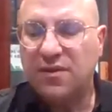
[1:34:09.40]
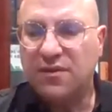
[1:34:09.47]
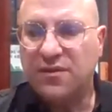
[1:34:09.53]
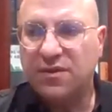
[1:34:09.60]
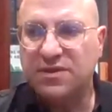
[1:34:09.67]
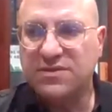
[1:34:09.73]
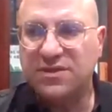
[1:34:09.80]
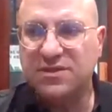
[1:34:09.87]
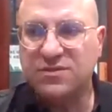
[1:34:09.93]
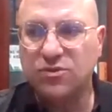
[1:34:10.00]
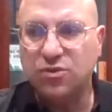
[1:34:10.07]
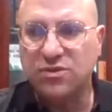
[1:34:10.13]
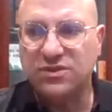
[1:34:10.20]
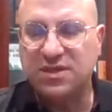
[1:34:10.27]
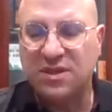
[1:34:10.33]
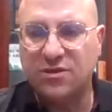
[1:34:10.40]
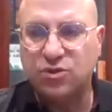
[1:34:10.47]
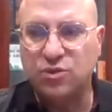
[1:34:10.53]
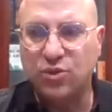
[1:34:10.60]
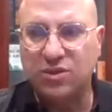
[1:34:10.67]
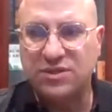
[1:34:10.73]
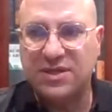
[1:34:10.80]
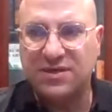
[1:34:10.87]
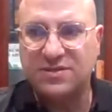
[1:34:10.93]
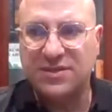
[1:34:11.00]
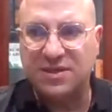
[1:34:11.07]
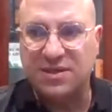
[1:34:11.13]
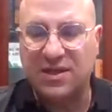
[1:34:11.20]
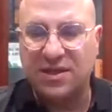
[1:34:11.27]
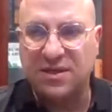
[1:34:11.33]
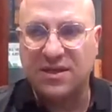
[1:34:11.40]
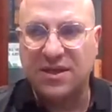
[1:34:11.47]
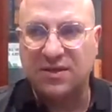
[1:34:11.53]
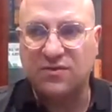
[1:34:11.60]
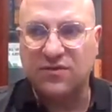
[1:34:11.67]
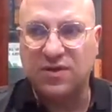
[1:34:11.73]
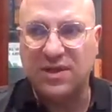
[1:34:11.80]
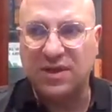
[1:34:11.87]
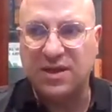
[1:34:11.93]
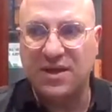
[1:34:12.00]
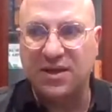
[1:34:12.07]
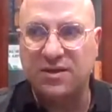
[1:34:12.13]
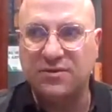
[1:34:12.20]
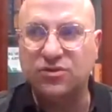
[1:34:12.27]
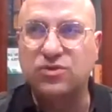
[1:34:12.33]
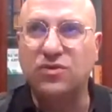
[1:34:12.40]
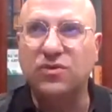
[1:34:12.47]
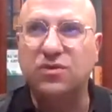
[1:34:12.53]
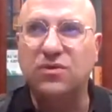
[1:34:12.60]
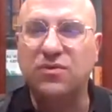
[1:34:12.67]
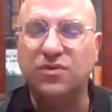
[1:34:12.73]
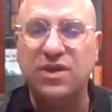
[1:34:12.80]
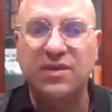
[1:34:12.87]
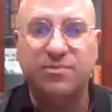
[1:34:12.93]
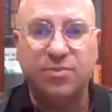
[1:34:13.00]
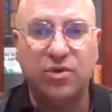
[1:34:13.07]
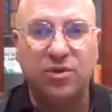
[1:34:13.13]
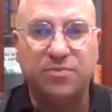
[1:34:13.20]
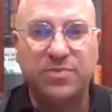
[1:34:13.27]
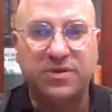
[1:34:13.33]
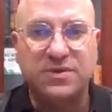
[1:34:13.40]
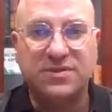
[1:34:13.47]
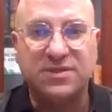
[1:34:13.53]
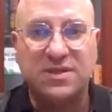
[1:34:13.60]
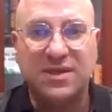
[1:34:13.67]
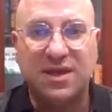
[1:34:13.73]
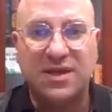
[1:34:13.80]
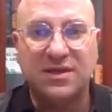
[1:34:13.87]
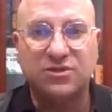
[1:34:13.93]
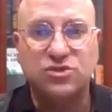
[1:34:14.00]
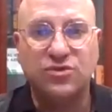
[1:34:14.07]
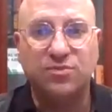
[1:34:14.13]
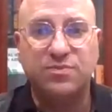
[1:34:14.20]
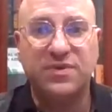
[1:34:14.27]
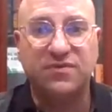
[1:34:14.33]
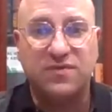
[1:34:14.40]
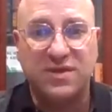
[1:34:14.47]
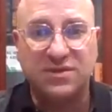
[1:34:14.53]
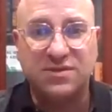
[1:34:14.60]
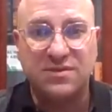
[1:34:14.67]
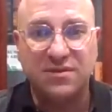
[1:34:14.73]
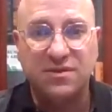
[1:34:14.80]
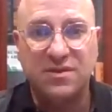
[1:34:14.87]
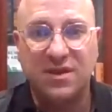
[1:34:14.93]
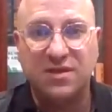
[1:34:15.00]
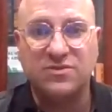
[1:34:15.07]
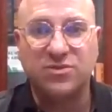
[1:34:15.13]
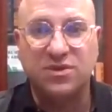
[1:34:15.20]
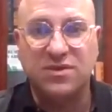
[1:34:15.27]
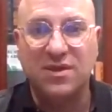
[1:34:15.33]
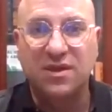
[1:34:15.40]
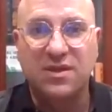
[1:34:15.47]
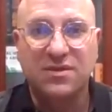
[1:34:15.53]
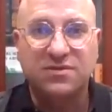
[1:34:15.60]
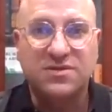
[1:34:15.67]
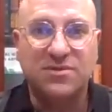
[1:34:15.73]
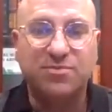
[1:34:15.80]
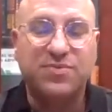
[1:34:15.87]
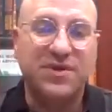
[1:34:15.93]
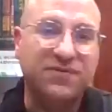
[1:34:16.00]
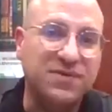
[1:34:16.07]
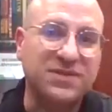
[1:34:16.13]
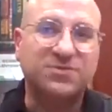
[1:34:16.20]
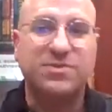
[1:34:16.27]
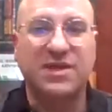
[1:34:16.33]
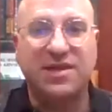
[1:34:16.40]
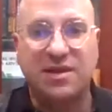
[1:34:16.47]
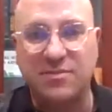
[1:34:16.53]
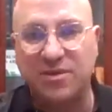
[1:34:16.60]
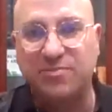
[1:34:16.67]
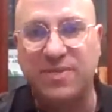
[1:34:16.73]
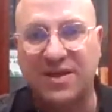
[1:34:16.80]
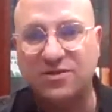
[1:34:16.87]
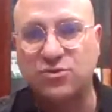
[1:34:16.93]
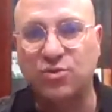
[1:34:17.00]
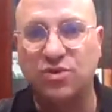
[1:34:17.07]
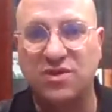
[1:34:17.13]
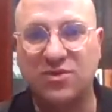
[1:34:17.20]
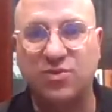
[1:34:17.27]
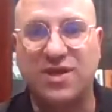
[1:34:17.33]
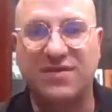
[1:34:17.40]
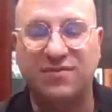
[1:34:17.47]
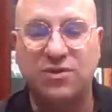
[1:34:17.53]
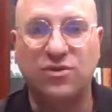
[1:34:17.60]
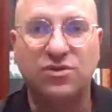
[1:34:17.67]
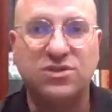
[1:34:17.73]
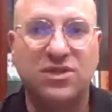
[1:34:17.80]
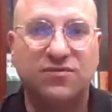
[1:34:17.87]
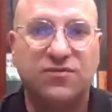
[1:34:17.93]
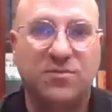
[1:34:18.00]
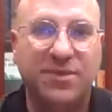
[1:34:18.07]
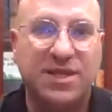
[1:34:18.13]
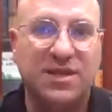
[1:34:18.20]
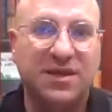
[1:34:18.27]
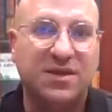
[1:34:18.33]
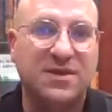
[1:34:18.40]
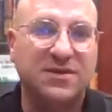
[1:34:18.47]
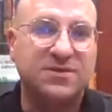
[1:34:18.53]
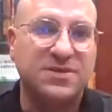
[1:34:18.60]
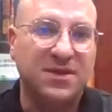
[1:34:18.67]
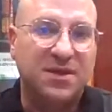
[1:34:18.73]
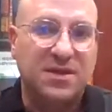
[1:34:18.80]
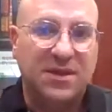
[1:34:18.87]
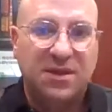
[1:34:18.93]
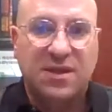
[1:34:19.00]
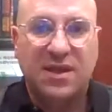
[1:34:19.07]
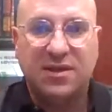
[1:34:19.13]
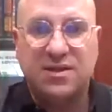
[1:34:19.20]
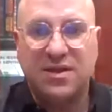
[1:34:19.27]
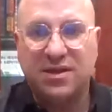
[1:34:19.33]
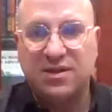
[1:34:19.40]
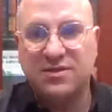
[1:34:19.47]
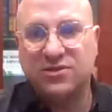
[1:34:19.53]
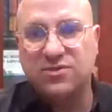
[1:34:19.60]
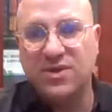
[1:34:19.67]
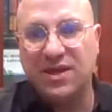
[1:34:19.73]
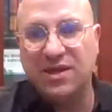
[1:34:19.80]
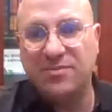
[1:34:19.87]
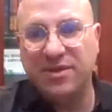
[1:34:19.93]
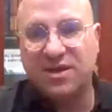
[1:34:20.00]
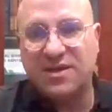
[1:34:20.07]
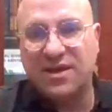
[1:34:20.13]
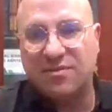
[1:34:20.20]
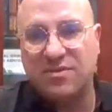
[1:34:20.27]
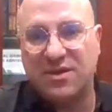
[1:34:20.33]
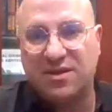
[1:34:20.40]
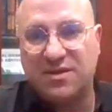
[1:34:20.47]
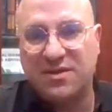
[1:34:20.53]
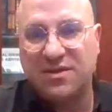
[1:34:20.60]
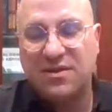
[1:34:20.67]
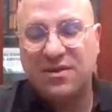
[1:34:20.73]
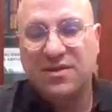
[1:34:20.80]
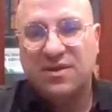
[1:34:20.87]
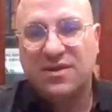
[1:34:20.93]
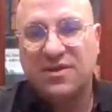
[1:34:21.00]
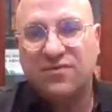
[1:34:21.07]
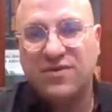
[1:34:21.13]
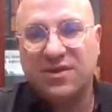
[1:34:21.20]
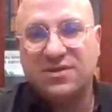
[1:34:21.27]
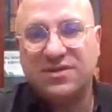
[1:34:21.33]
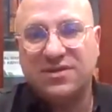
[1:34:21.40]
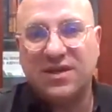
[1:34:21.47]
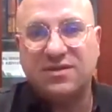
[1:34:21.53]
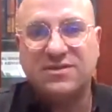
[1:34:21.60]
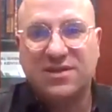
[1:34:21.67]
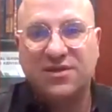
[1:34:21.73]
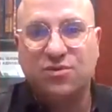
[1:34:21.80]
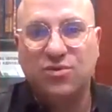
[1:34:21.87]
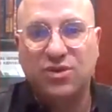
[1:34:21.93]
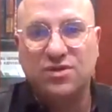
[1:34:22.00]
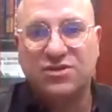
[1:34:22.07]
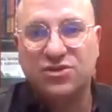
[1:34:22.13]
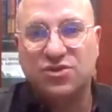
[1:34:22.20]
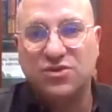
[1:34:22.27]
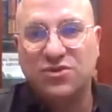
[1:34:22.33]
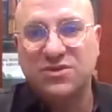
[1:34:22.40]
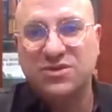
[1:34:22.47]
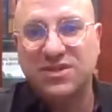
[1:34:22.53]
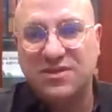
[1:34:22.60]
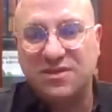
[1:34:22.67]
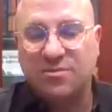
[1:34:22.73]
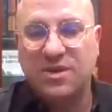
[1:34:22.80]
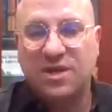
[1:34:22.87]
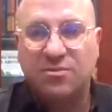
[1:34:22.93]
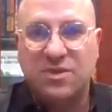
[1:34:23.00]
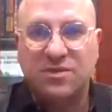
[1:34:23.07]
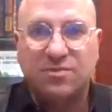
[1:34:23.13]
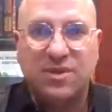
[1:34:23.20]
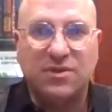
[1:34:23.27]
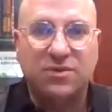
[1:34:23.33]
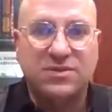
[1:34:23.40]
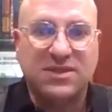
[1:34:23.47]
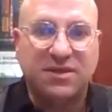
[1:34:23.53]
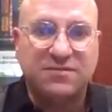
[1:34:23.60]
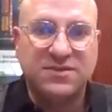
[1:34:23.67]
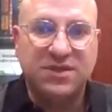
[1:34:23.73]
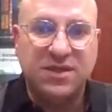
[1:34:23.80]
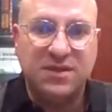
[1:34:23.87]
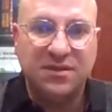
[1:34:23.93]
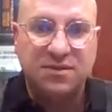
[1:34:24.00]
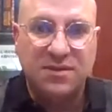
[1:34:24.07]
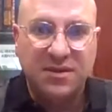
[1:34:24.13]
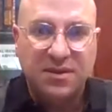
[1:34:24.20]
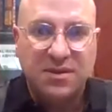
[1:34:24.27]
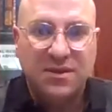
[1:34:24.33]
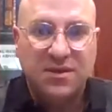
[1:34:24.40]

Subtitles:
this has also taught us in our country how to repurpose and how to pivot. So pivot's become a buzzword. We haven't used it for many years, and it's really become a fantastic word to use at the moment, because I've seen